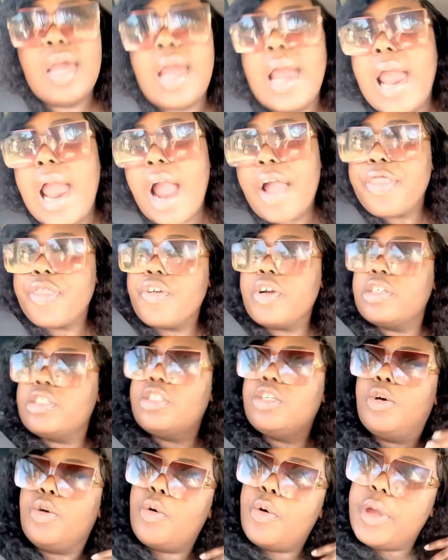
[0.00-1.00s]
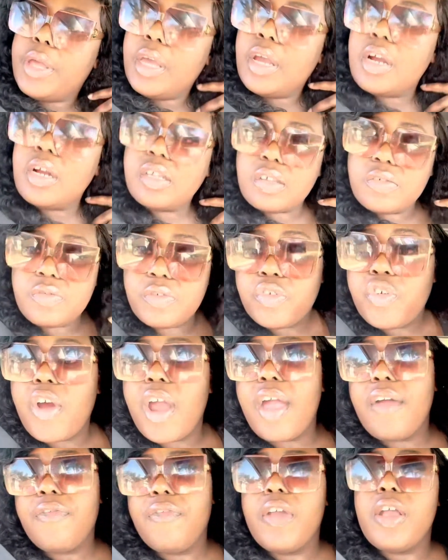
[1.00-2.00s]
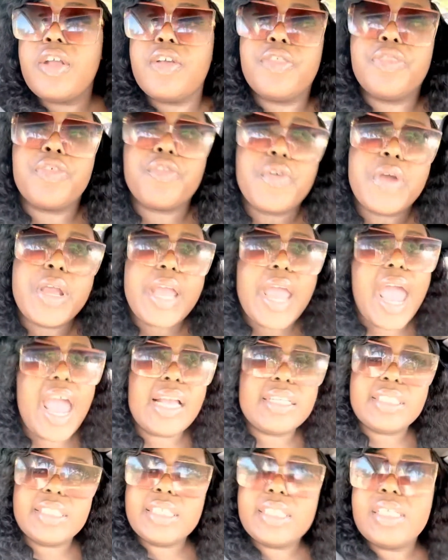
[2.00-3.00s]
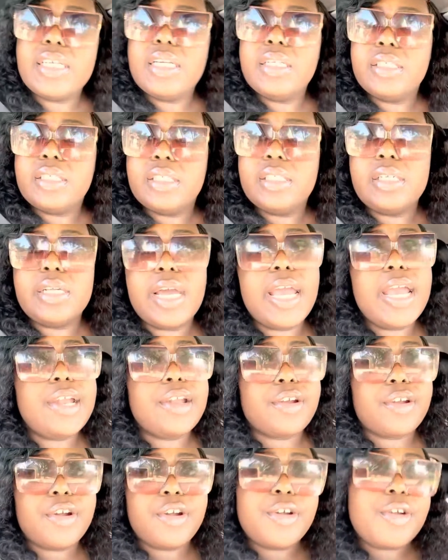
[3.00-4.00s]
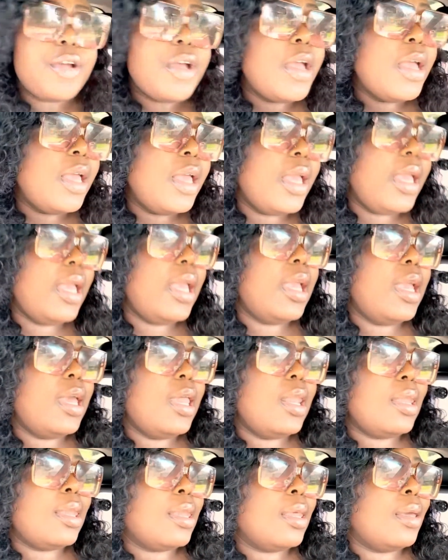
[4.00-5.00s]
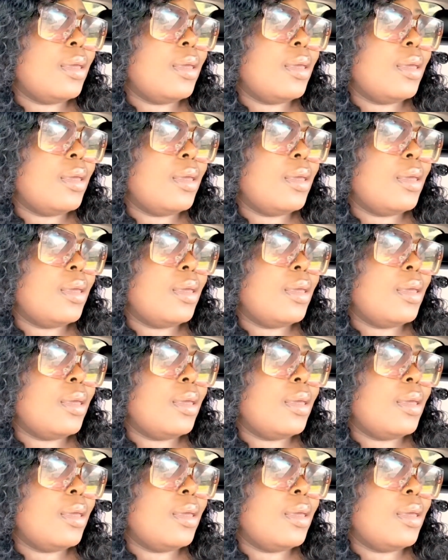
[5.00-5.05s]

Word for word: After two years of traffic, three accidents later, and